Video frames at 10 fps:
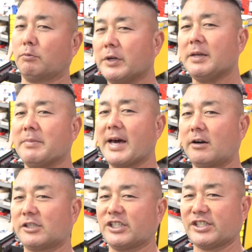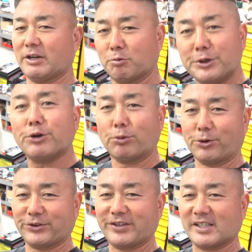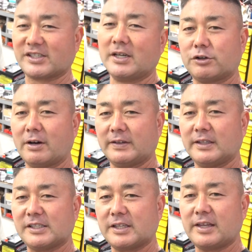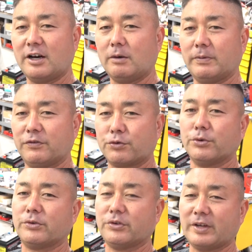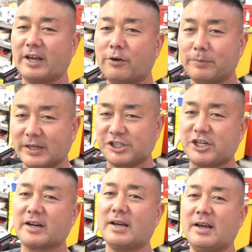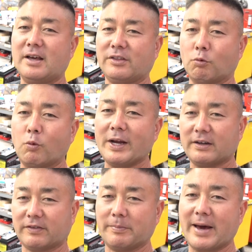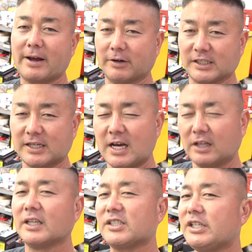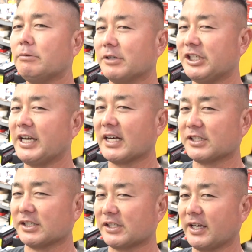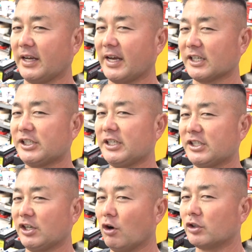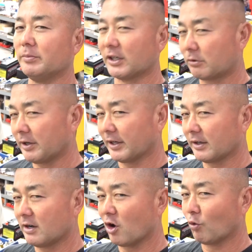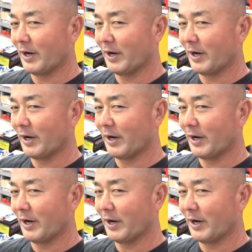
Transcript: what really matters is a real-world test. So I've enlisted the help of Drew to help me check the weight of the batteries. Let's see what she has to say, as she is the ultimate critic on